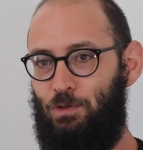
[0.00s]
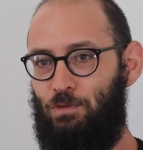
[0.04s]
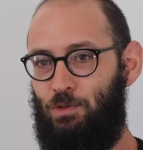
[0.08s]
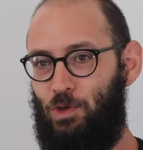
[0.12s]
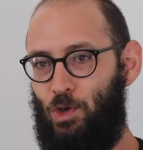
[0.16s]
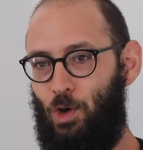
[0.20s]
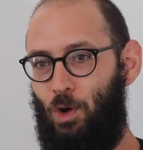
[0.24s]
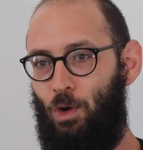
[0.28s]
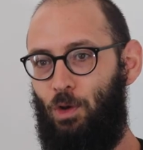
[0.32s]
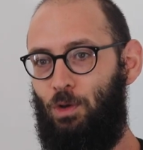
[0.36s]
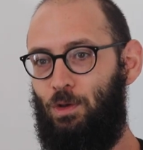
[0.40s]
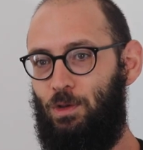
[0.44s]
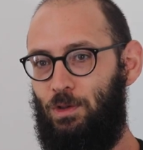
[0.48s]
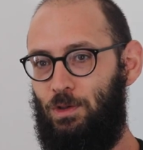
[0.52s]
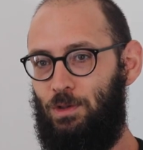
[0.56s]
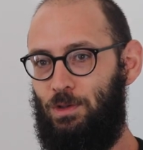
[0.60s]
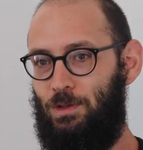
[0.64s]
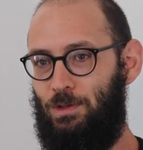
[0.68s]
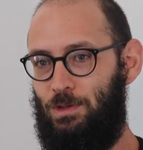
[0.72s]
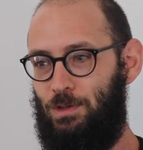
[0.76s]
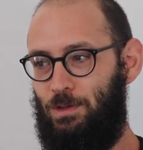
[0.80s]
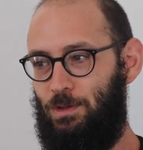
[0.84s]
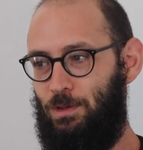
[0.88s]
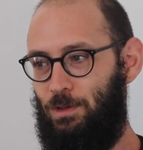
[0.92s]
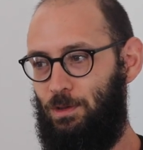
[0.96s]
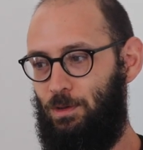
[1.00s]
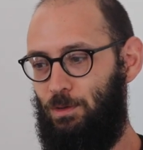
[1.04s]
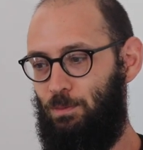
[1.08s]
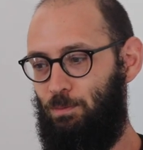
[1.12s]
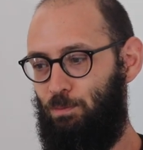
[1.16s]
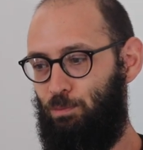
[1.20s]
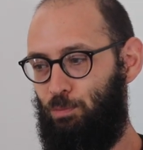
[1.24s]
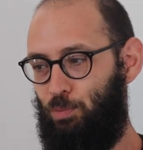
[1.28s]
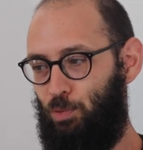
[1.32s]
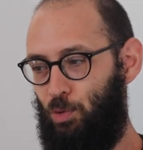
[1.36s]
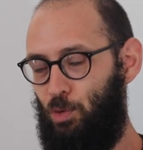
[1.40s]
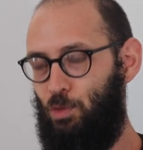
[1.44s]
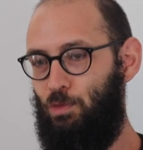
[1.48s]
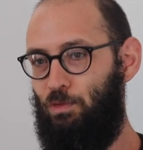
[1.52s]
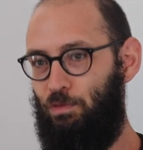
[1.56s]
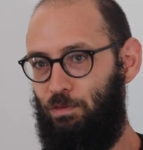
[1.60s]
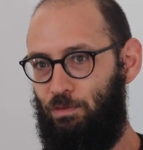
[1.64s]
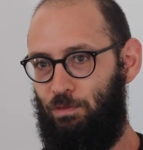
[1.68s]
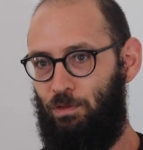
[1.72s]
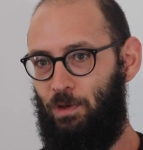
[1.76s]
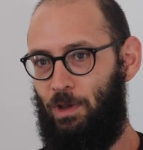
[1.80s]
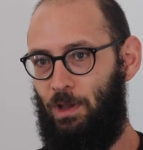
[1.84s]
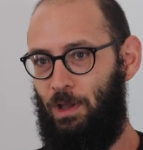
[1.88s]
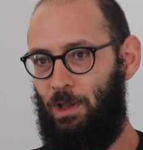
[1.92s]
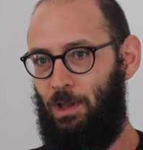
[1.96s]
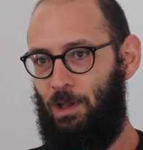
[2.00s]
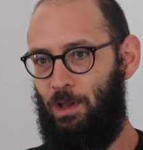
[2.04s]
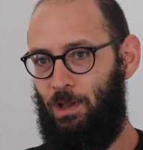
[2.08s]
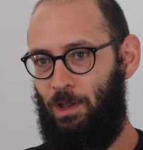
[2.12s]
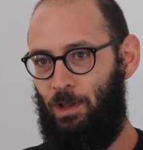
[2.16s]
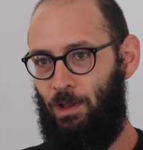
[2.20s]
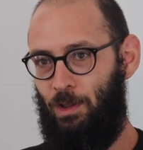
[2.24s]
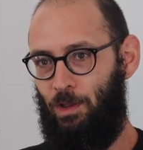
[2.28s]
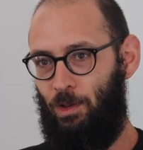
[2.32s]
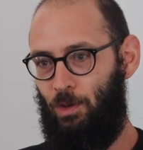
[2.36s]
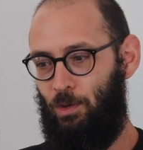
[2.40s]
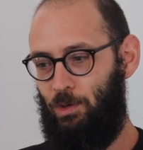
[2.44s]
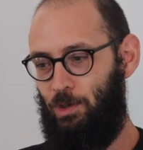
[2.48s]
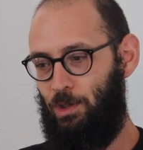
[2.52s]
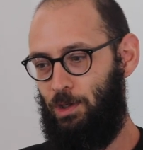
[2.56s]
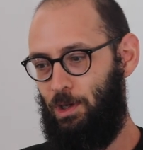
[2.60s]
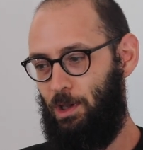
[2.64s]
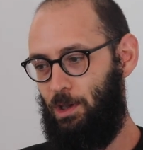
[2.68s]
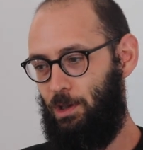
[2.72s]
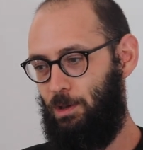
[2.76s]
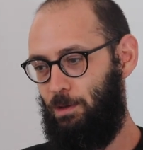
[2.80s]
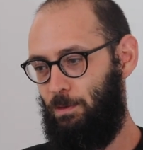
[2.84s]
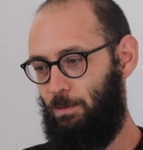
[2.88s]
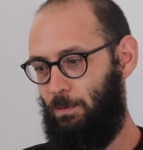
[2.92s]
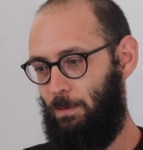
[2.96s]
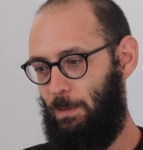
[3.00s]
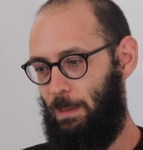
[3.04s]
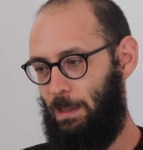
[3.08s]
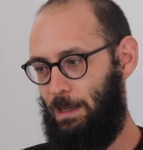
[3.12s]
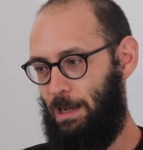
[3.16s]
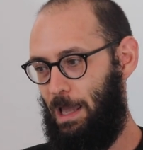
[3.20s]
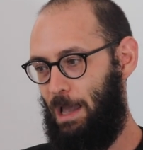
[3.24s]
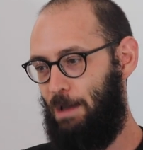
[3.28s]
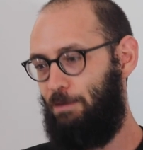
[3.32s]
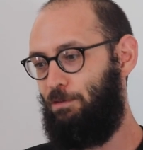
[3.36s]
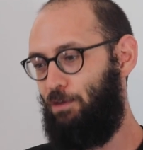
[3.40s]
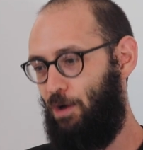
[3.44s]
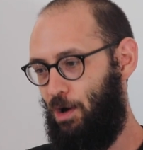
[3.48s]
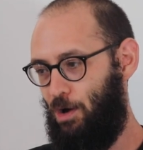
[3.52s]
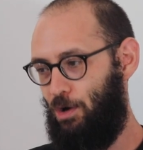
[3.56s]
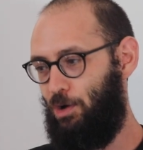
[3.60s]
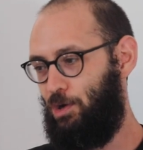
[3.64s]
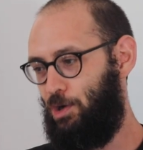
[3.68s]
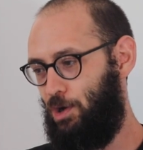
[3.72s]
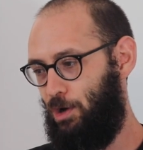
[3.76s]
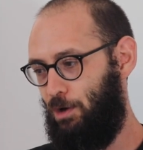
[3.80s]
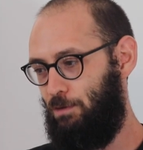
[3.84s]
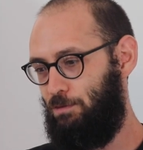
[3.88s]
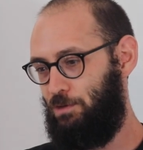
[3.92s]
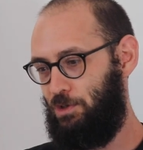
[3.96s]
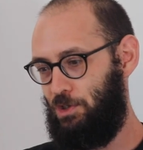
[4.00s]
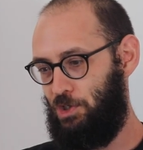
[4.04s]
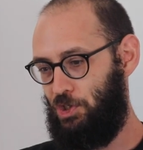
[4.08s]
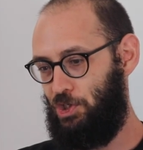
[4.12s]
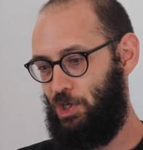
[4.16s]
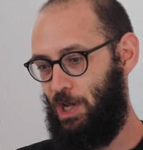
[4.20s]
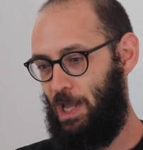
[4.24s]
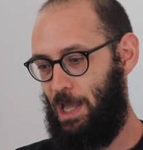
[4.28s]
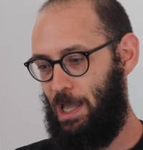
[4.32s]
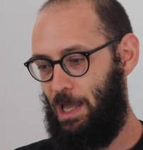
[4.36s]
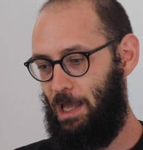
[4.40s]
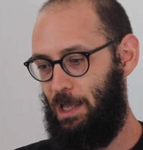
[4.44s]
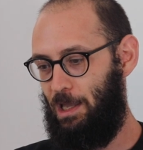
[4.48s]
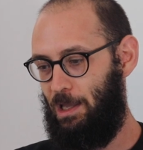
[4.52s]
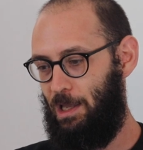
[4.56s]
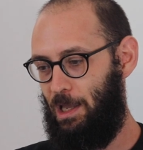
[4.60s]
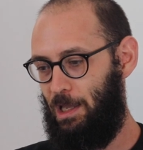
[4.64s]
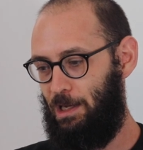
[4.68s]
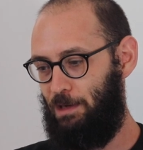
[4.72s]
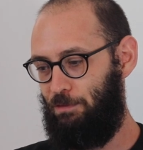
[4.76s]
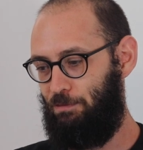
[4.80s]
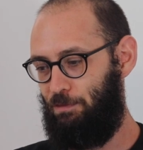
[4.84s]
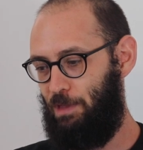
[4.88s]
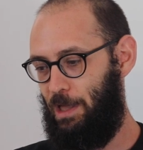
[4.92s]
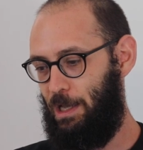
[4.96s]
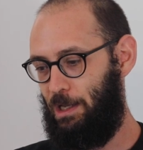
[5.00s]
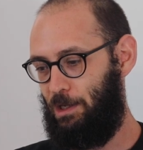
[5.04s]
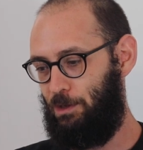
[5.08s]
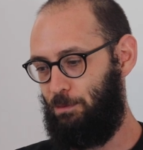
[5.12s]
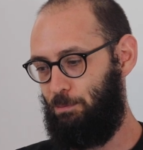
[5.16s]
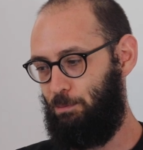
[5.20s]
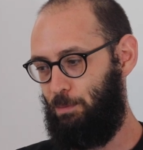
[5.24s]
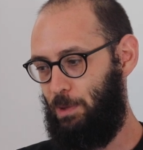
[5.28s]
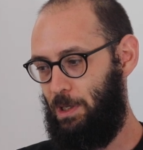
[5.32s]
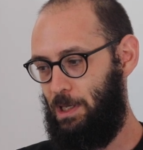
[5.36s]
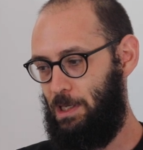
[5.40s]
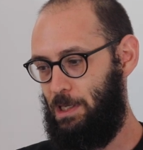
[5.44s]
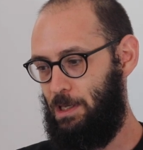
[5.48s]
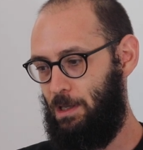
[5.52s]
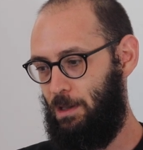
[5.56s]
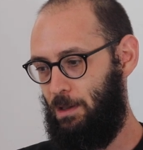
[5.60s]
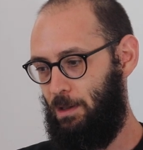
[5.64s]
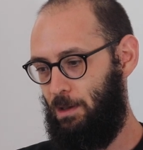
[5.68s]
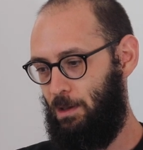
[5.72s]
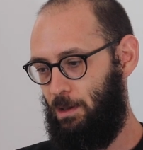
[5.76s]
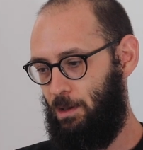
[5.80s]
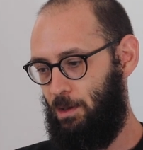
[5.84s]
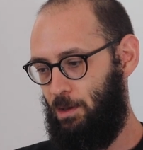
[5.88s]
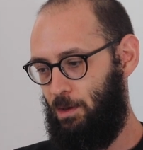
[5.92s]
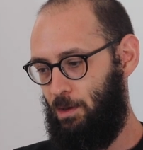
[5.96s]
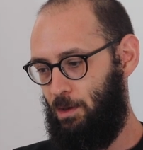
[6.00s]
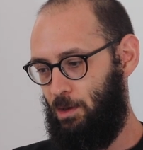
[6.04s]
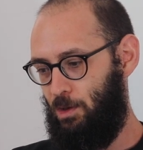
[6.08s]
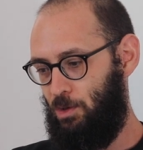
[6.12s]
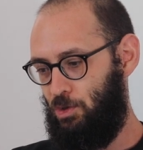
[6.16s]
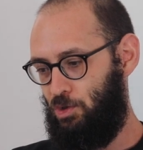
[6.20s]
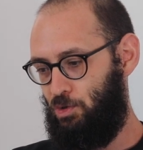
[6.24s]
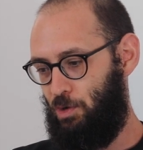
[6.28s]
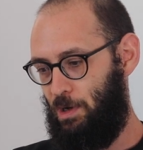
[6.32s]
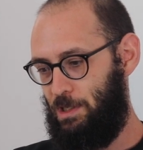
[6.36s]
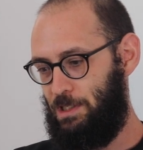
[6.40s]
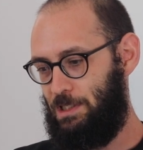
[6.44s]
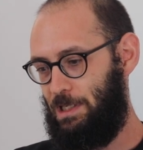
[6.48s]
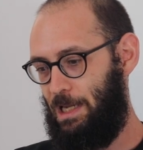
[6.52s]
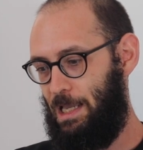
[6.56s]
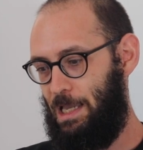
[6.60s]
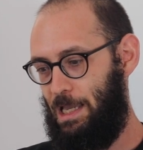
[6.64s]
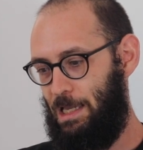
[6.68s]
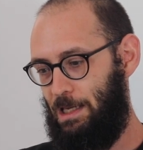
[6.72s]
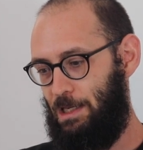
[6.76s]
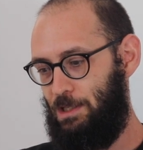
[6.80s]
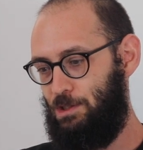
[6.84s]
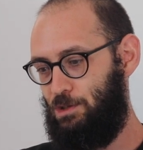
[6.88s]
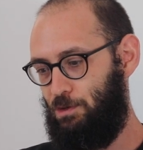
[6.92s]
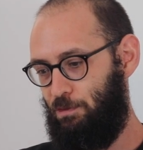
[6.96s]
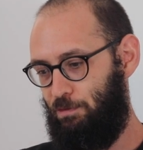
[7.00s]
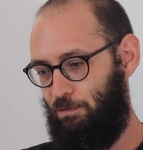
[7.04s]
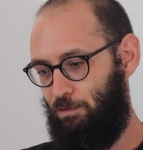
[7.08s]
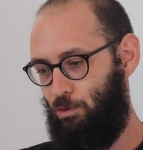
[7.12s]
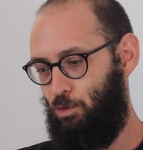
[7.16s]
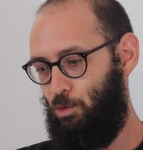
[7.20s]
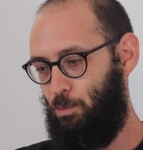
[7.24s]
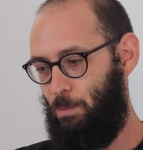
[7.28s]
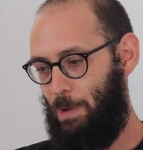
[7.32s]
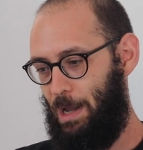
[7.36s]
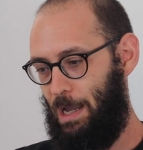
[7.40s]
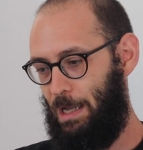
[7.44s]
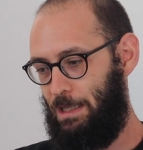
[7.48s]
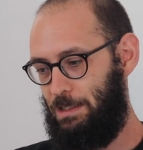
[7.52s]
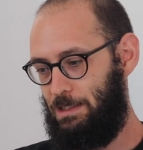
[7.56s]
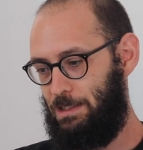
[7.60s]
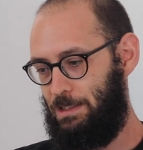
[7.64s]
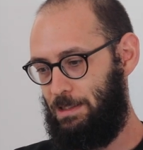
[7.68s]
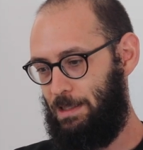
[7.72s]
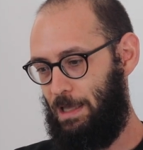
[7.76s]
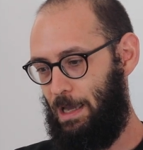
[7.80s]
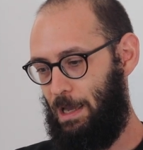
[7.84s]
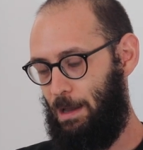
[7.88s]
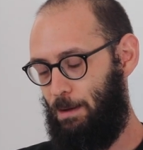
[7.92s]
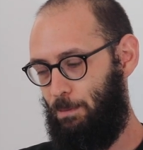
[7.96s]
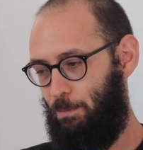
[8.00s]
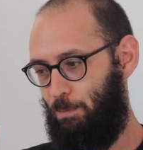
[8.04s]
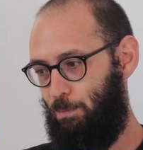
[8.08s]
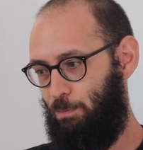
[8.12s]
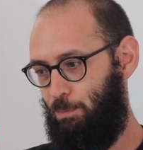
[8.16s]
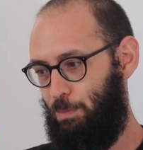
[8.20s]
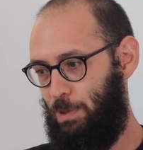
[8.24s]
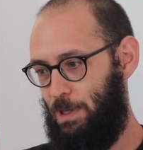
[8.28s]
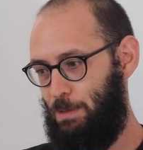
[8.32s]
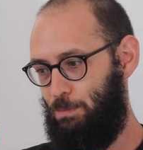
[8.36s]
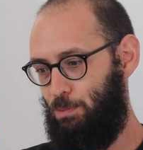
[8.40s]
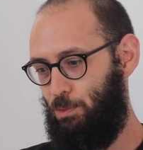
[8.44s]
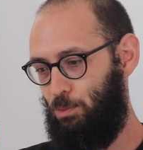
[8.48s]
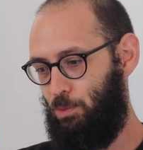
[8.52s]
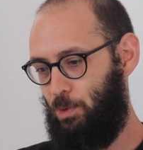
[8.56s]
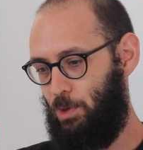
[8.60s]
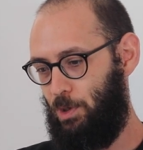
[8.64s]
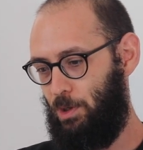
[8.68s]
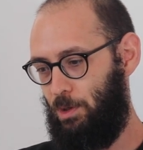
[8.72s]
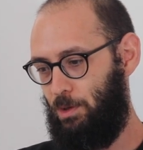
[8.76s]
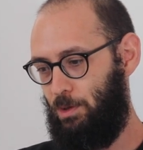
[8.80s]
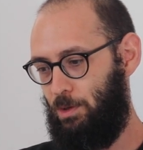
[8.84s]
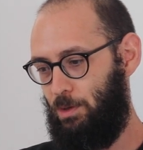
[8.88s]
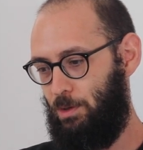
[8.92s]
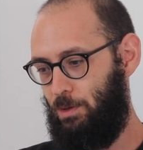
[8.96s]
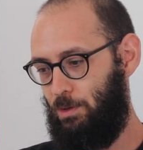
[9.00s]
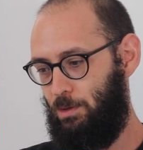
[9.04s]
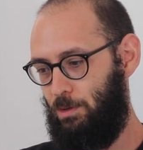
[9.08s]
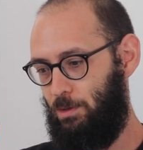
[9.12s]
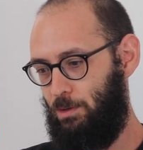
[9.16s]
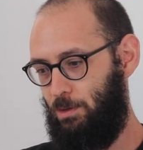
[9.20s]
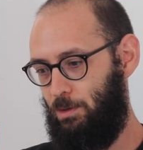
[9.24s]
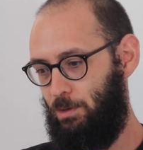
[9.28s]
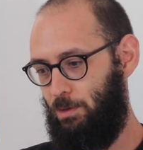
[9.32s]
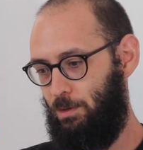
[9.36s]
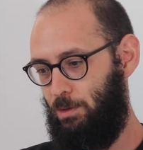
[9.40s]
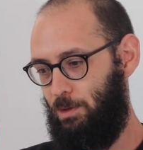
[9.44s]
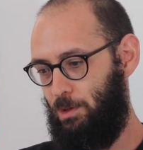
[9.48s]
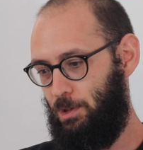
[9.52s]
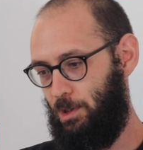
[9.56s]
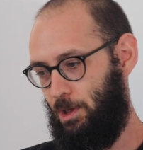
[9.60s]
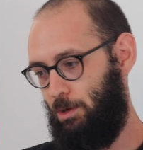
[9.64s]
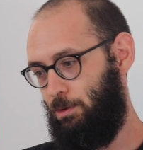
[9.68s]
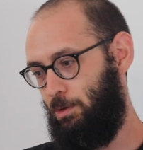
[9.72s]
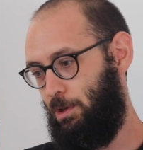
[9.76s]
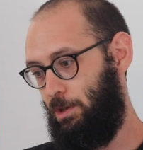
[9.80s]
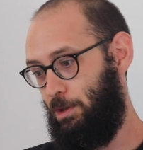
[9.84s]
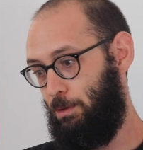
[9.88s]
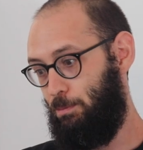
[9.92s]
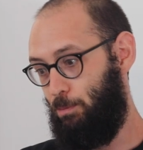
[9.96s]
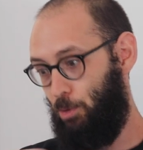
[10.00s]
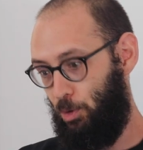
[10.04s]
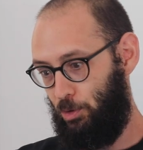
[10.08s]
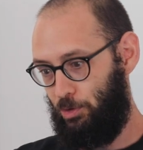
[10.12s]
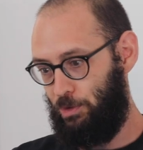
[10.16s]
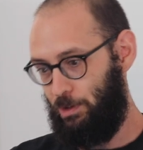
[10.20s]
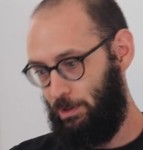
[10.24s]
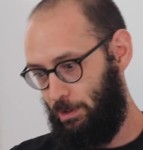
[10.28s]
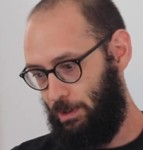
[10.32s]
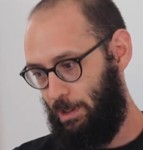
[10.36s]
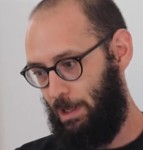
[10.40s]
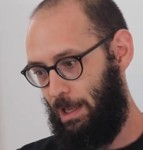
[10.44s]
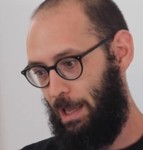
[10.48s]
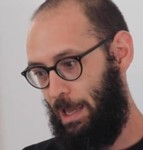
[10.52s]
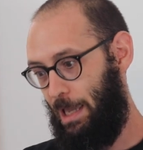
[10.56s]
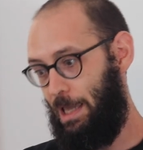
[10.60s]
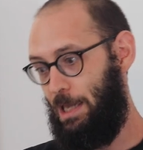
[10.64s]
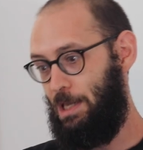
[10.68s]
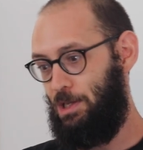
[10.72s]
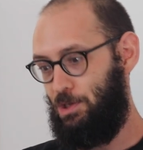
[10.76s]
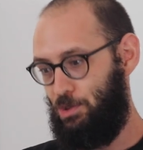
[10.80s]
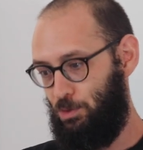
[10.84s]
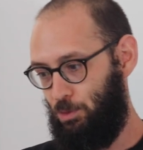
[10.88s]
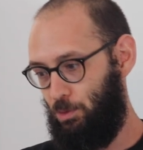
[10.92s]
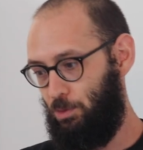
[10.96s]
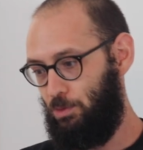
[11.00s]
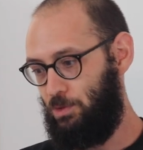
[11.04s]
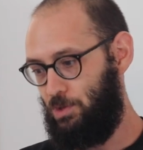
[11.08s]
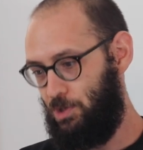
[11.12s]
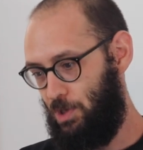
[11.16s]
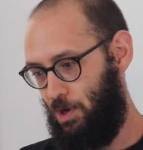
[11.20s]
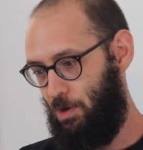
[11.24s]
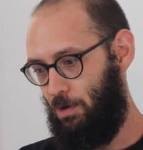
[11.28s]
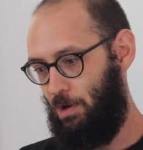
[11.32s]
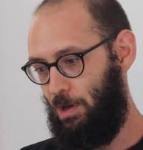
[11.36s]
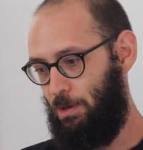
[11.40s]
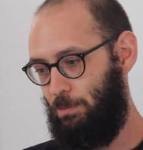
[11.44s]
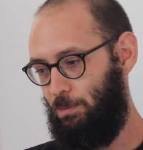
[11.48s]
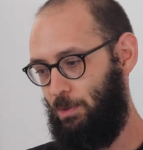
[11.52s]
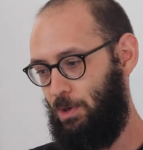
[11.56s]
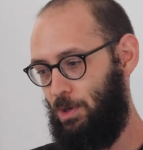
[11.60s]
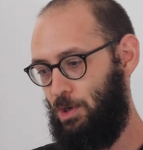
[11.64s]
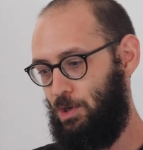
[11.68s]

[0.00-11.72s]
you've got proof, you know, and have archives to share, and if that can be translated into formats that people can, you know, in the modern age or time